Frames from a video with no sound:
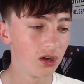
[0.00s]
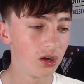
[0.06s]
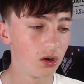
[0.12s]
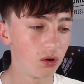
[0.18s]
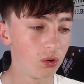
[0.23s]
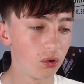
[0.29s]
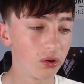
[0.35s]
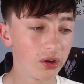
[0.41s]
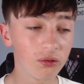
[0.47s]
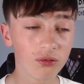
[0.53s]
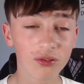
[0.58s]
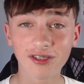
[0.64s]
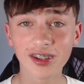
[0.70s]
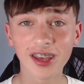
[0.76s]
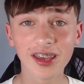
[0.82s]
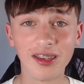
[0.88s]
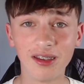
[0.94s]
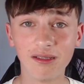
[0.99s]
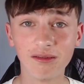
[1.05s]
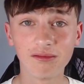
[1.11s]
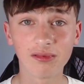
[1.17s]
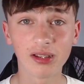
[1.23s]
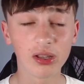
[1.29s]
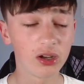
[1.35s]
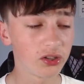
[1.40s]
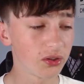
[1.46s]
or he'll stay.
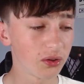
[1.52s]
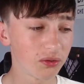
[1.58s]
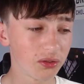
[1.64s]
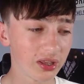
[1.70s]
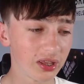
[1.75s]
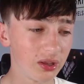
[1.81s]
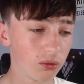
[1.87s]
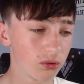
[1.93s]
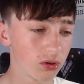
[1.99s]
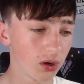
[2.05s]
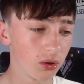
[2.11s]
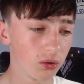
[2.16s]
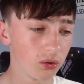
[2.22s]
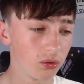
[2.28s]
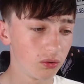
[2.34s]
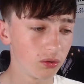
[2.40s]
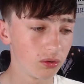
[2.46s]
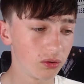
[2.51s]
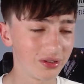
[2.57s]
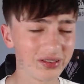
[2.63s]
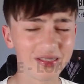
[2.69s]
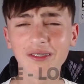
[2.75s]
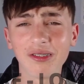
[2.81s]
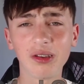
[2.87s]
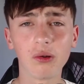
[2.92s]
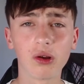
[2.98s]
Yeah, I don't think he'll go, or he
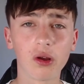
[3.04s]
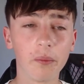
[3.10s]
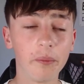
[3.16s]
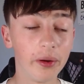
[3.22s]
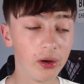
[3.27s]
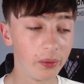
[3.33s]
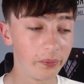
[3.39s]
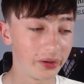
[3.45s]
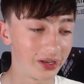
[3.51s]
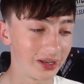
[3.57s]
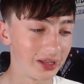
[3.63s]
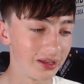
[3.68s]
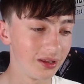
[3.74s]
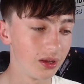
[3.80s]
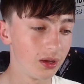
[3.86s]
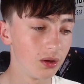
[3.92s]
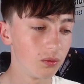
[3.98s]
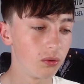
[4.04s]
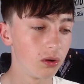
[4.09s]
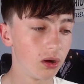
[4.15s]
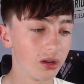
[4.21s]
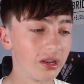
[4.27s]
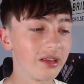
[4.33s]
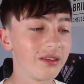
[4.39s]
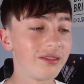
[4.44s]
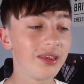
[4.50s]
definitely won't go permanently
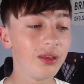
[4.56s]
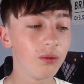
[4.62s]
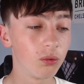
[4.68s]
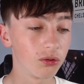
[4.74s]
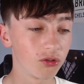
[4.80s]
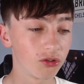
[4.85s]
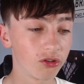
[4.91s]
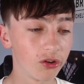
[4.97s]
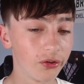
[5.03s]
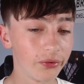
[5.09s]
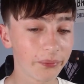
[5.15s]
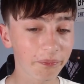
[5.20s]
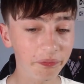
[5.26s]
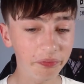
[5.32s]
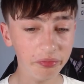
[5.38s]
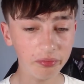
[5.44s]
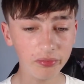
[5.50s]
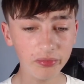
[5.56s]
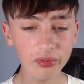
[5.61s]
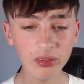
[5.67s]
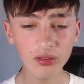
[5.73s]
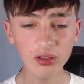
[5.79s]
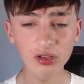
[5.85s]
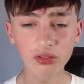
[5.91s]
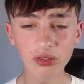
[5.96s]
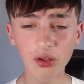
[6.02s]
unless he wants to.
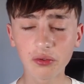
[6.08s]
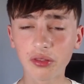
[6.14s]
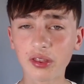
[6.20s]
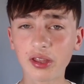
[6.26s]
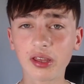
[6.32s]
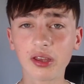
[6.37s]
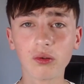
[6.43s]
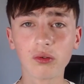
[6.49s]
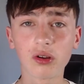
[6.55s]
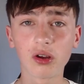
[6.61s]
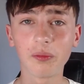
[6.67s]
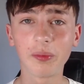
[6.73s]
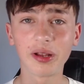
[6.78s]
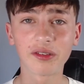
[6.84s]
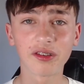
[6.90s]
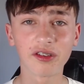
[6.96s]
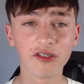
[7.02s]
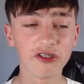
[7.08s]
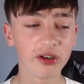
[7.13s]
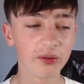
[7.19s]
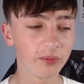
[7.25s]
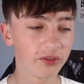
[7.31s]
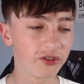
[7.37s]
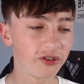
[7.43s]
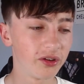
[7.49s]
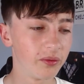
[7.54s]
I don't think he'll go back to the
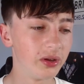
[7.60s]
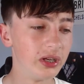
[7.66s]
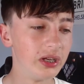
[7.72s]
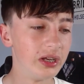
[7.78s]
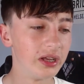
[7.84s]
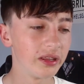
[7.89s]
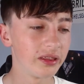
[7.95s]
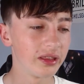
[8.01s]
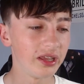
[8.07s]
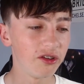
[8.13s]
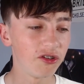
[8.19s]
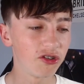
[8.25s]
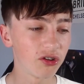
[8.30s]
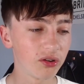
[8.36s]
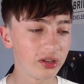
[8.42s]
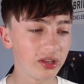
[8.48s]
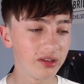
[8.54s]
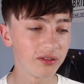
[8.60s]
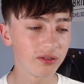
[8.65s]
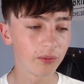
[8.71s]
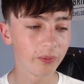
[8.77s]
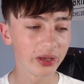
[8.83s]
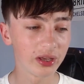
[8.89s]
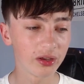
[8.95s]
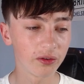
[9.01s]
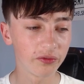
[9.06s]
Championship. I think he's shown that he's a
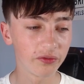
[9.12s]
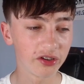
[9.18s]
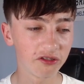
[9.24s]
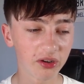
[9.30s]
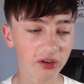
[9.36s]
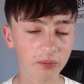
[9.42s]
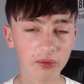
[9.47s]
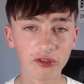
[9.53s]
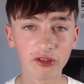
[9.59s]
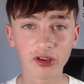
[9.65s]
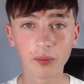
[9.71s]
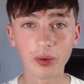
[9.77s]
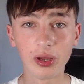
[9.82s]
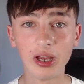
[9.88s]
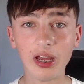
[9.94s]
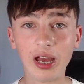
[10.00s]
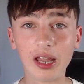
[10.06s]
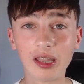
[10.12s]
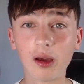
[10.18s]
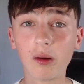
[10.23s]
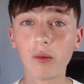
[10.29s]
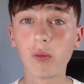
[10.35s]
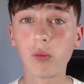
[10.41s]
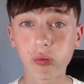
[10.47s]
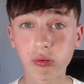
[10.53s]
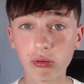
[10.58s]
bit good for the Championship, and
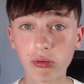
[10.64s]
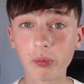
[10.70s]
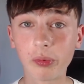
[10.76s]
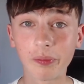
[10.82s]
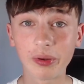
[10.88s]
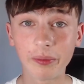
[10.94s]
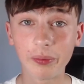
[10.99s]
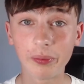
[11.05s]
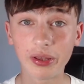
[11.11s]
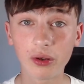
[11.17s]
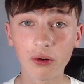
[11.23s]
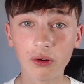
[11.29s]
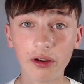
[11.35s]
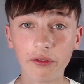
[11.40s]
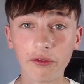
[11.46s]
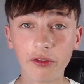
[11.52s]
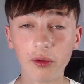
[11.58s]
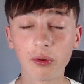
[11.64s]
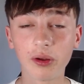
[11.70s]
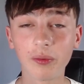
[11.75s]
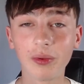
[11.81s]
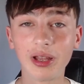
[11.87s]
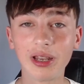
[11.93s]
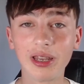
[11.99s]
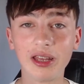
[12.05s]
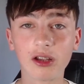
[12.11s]
there'll probably be quite a few
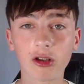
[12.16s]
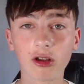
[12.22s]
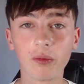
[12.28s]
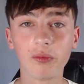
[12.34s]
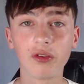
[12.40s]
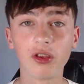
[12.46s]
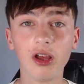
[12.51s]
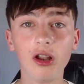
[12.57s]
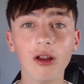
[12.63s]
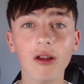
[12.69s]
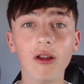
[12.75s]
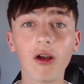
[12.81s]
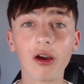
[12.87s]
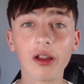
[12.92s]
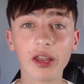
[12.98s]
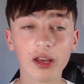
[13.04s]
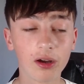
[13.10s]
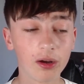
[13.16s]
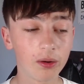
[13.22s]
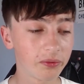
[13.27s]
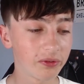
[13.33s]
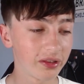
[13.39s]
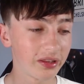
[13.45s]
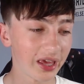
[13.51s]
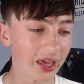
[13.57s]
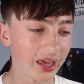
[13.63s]
Premier League clubs lining up
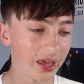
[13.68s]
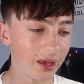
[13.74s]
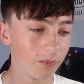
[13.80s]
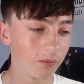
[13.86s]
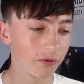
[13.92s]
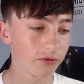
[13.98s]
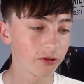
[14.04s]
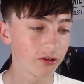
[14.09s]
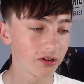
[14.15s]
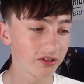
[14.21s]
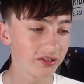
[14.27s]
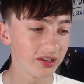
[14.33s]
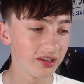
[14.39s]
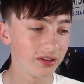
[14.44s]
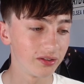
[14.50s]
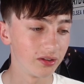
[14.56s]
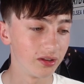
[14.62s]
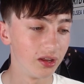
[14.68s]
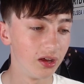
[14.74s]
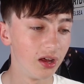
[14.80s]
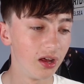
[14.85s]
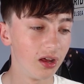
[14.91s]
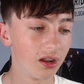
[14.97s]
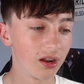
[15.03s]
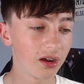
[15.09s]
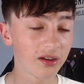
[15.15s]
to get him for a season.
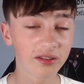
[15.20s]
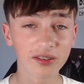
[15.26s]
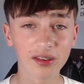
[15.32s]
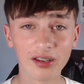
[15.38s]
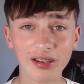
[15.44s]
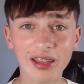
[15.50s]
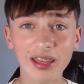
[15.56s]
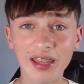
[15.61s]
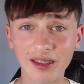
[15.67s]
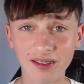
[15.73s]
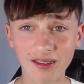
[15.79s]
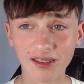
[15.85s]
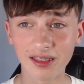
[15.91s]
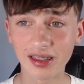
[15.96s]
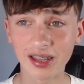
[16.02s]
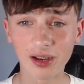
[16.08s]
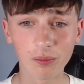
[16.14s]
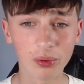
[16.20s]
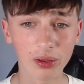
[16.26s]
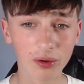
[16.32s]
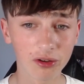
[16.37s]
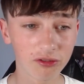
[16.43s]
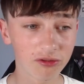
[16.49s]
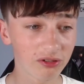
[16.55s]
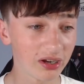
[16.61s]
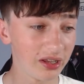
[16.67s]
Like I said, Leeds, I think that would be a
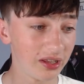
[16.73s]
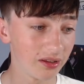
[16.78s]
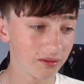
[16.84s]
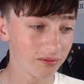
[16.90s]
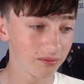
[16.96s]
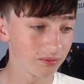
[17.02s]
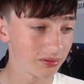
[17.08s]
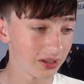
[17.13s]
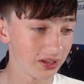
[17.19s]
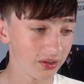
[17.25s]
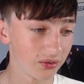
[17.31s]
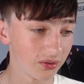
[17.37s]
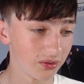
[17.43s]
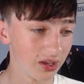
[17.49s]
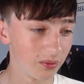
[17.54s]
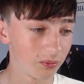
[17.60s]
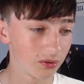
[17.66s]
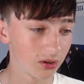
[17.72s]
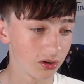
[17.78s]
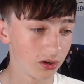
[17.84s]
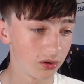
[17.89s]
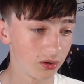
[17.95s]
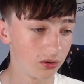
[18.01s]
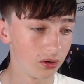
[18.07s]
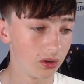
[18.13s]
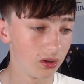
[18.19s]
great place for him to
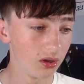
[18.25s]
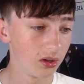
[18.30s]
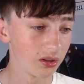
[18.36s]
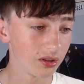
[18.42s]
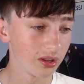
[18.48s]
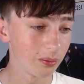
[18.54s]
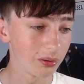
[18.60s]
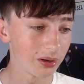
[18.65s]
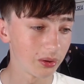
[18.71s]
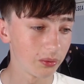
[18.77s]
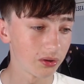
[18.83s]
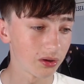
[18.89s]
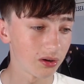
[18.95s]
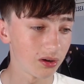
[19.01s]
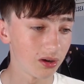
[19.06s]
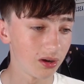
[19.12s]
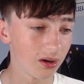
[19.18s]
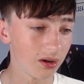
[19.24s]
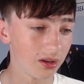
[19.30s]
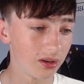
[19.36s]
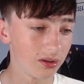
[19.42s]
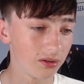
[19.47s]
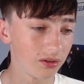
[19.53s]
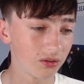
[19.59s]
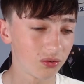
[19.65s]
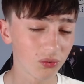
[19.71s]
go. They play with a high line.
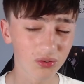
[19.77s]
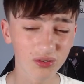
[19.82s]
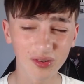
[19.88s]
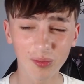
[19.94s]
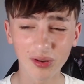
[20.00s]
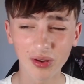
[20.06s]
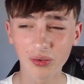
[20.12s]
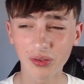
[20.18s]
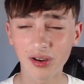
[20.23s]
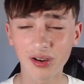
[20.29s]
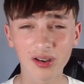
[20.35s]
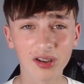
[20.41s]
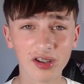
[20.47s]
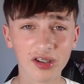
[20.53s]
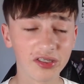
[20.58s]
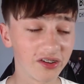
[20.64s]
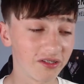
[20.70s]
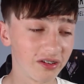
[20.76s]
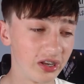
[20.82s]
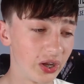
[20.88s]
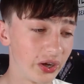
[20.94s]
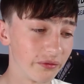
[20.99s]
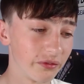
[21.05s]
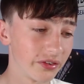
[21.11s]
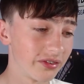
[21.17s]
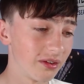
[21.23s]
Does Swansea play with a high line? I
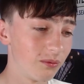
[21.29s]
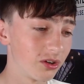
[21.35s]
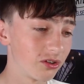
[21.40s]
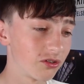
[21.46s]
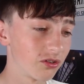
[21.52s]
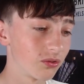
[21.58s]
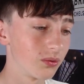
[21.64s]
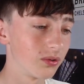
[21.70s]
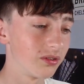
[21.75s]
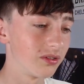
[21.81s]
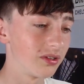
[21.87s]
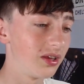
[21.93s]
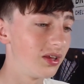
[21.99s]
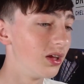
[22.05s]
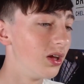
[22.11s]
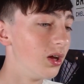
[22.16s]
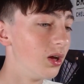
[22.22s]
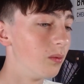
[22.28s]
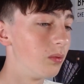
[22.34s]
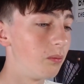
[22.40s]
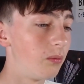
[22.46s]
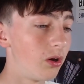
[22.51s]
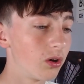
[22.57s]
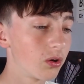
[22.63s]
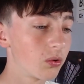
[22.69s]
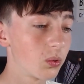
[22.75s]
haven't seen much of Swansea. But
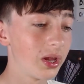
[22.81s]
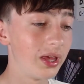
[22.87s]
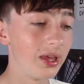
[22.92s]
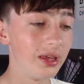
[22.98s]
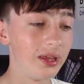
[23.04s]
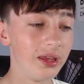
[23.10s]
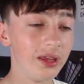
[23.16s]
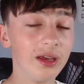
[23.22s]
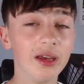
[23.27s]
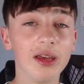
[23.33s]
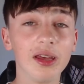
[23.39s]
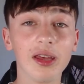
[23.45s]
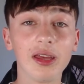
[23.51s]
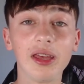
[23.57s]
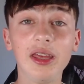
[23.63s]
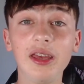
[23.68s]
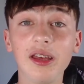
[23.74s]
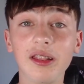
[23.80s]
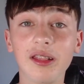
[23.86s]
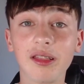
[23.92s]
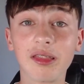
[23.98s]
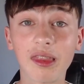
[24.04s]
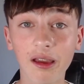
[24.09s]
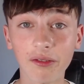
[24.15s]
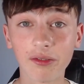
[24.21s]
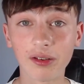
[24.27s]
Mark Guehi, he could
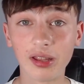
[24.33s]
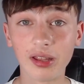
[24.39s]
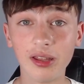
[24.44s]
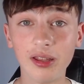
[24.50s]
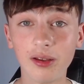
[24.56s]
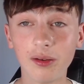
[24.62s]
definitely